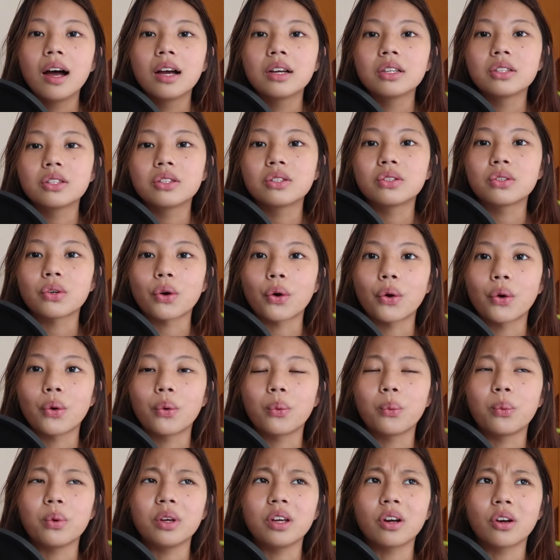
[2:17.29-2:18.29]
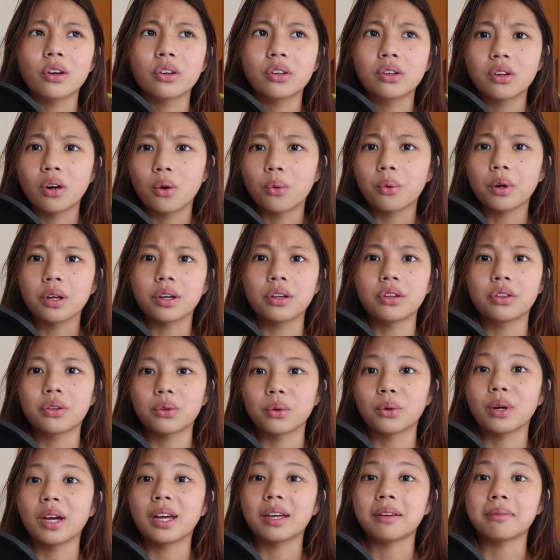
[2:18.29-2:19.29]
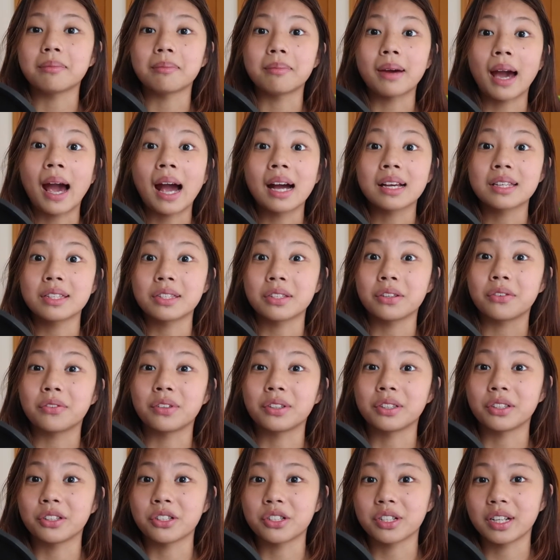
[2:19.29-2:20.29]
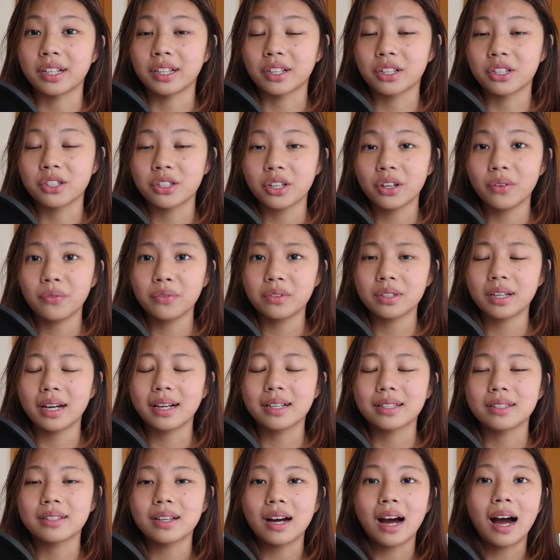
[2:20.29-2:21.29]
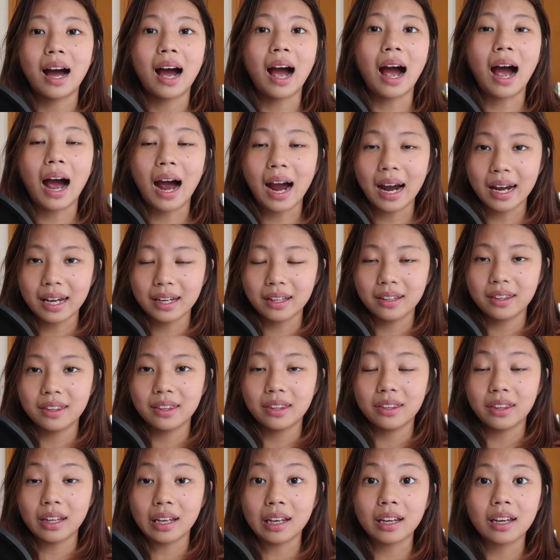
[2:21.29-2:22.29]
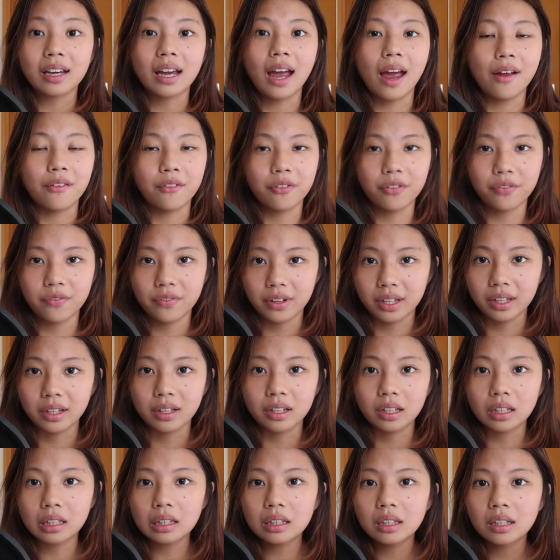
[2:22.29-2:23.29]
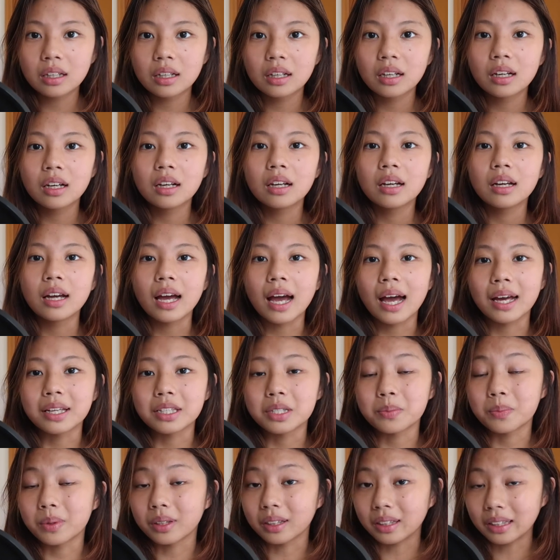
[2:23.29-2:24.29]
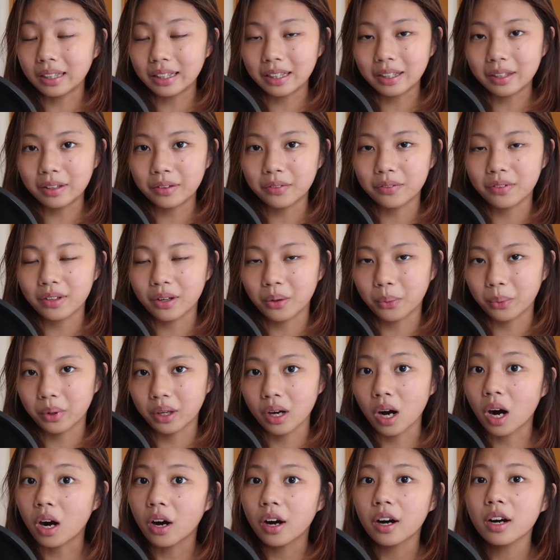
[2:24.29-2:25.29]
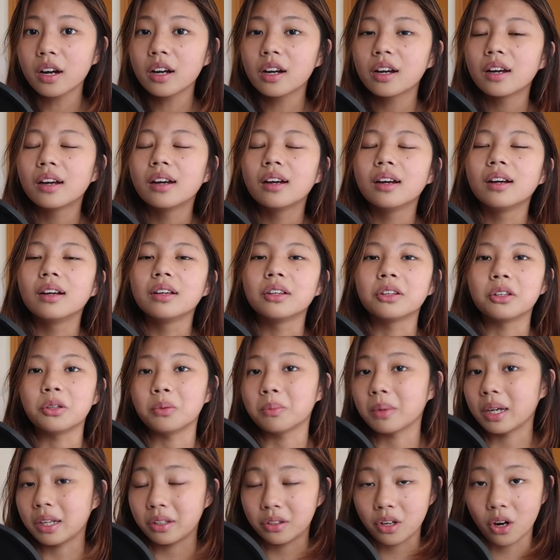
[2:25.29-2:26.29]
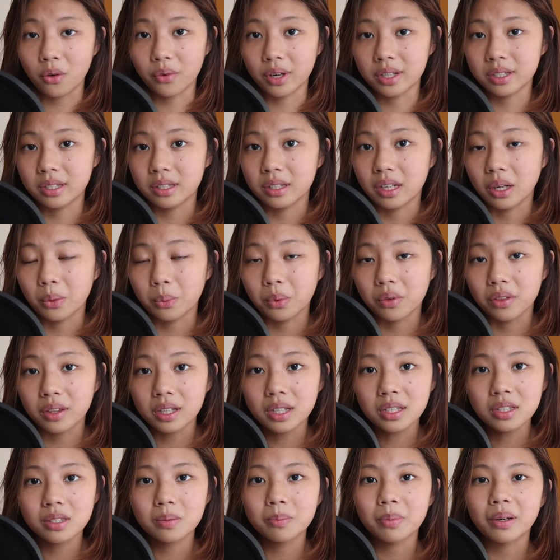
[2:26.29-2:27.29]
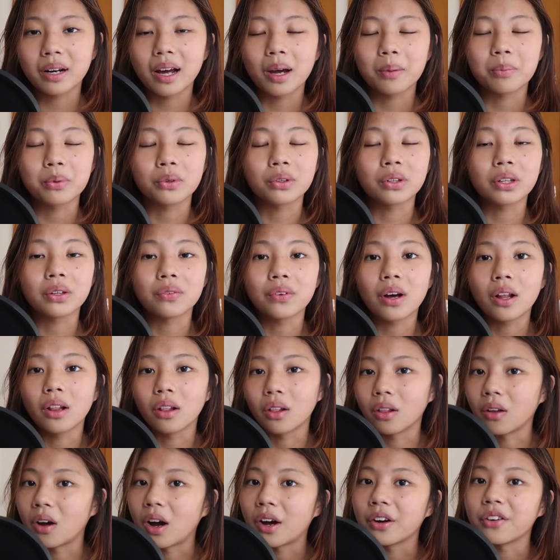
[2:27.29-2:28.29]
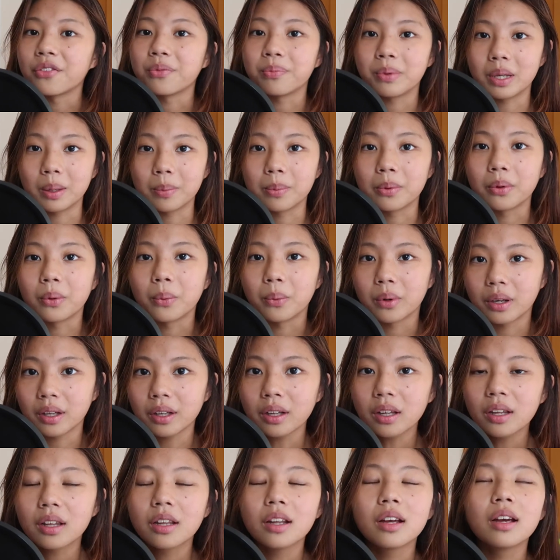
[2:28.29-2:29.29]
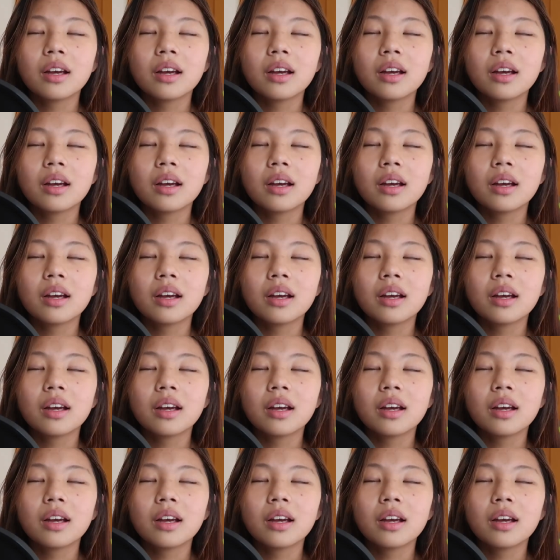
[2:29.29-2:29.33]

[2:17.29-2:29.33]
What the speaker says: So we are going through a massive energetic shift, as I think and feel and believe that we are. You may not resonate with this, but I believe a lot of people will.